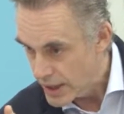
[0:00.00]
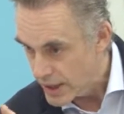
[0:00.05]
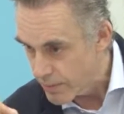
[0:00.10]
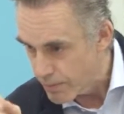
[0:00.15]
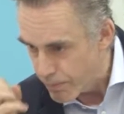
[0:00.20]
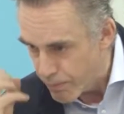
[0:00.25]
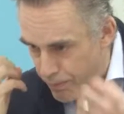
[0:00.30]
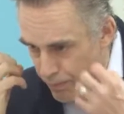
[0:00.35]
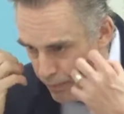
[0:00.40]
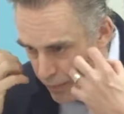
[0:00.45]

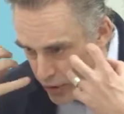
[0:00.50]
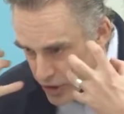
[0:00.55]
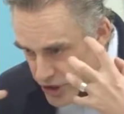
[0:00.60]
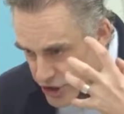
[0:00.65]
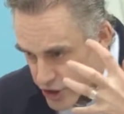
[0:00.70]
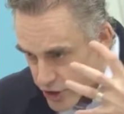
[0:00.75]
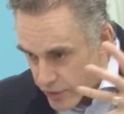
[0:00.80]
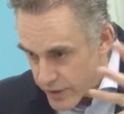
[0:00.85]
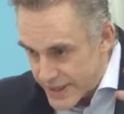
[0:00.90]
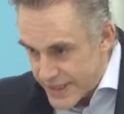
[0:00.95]
you
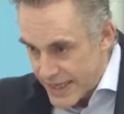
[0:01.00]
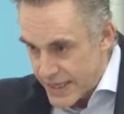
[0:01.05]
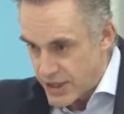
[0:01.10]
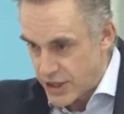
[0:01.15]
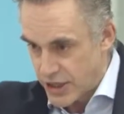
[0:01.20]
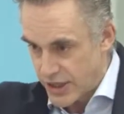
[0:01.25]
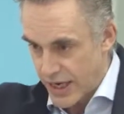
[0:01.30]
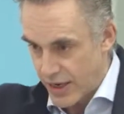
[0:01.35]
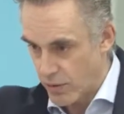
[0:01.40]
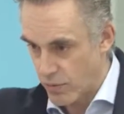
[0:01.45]
push your
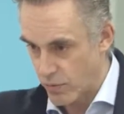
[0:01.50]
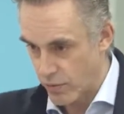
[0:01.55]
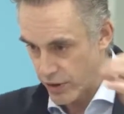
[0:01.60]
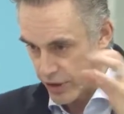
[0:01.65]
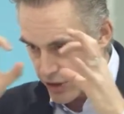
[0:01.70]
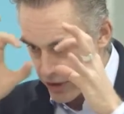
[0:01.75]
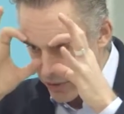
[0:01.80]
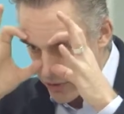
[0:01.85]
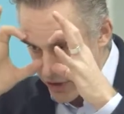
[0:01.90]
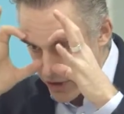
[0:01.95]
attention
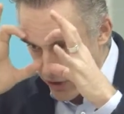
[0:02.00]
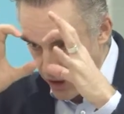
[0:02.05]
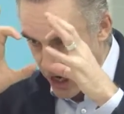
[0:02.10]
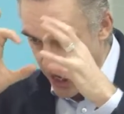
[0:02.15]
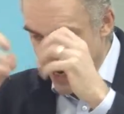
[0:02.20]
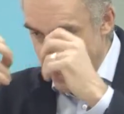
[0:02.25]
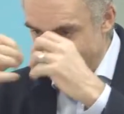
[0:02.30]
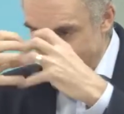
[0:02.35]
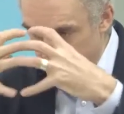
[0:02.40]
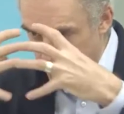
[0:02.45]
outward, use your eye,